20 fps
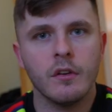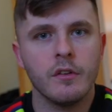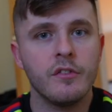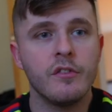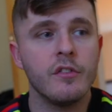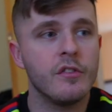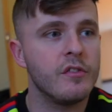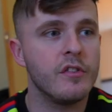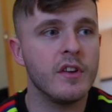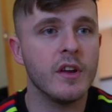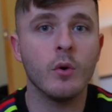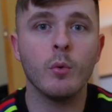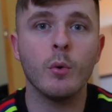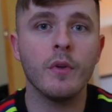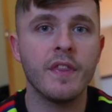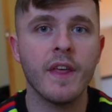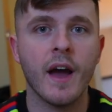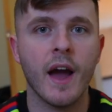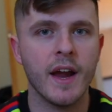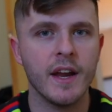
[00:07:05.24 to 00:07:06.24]
just deal
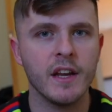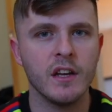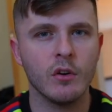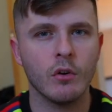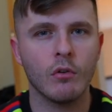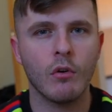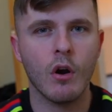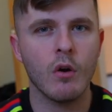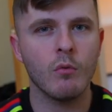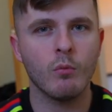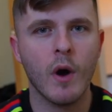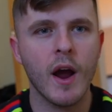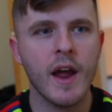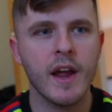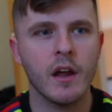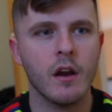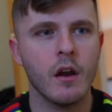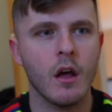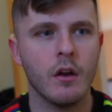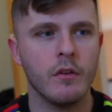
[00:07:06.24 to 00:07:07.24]
with that in your own way
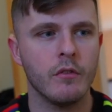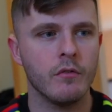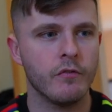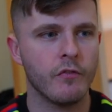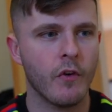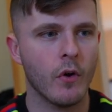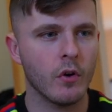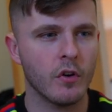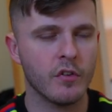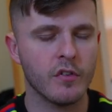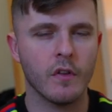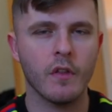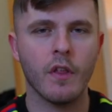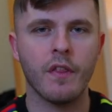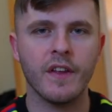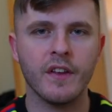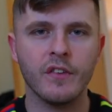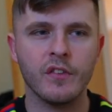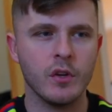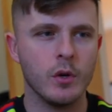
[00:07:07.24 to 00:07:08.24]
and focus on the
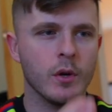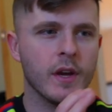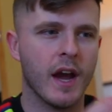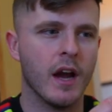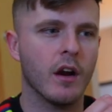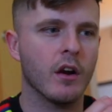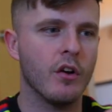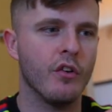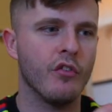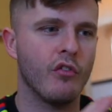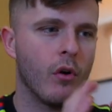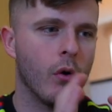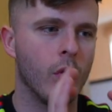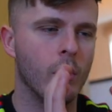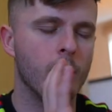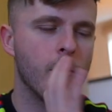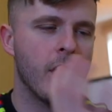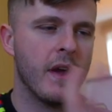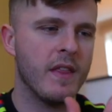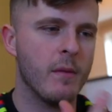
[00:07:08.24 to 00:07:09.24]
things that you can control
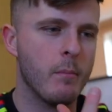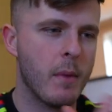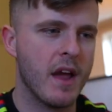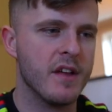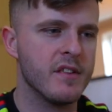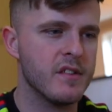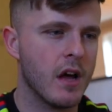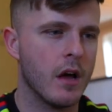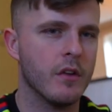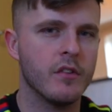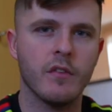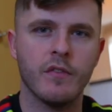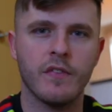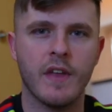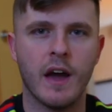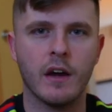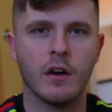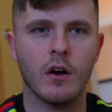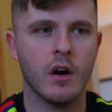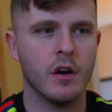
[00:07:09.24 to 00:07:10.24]
and make the best out of
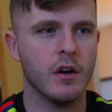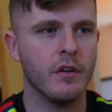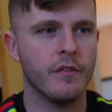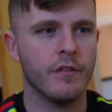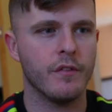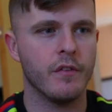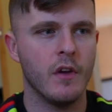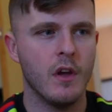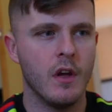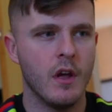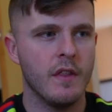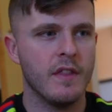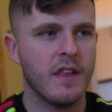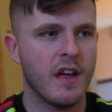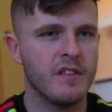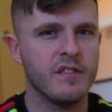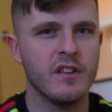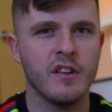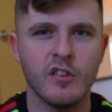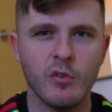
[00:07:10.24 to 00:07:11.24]
that kind of
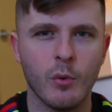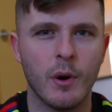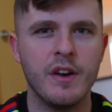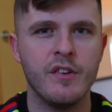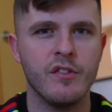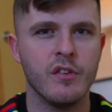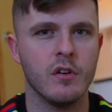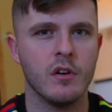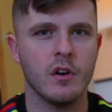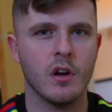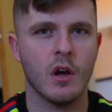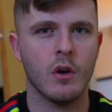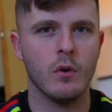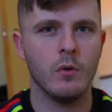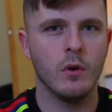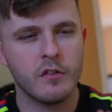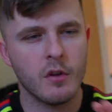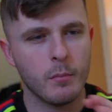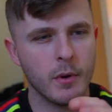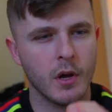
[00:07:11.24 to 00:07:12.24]
that situation, you know?
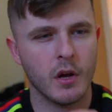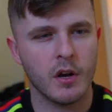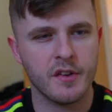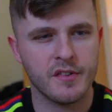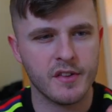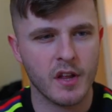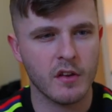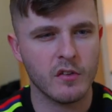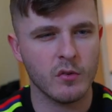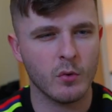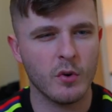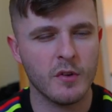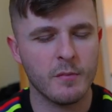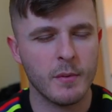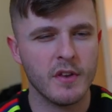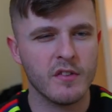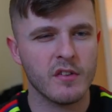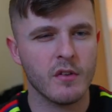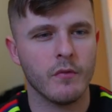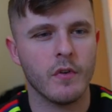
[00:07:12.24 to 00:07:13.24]
To be honest, that's always
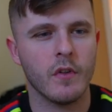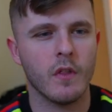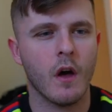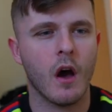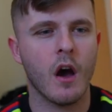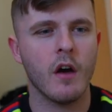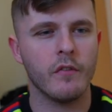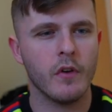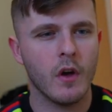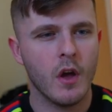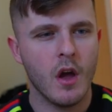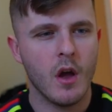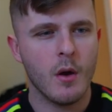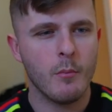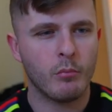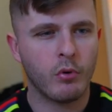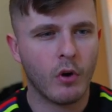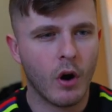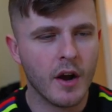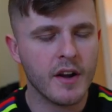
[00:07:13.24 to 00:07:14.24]
been something that I've
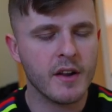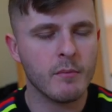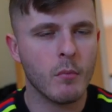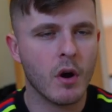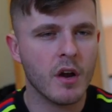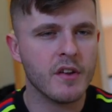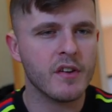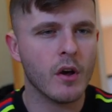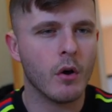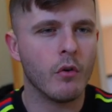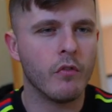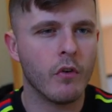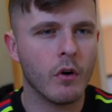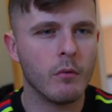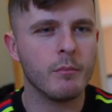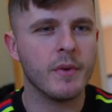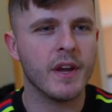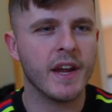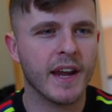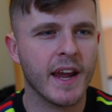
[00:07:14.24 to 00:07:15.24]
prided myself
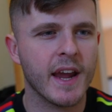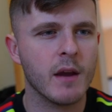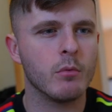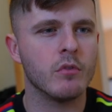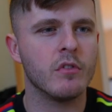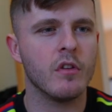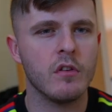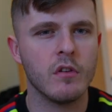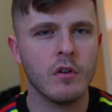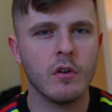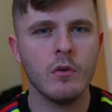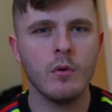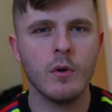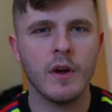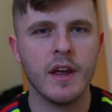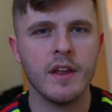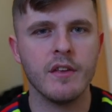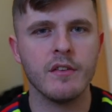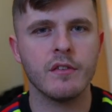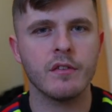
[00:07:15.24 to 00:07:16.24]
on being able to do,
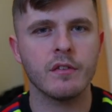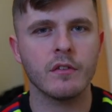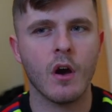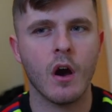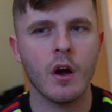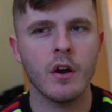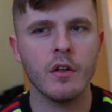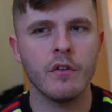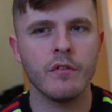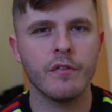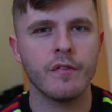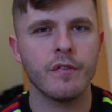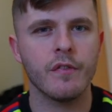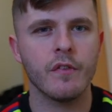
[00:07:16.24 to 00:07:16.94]
is kind of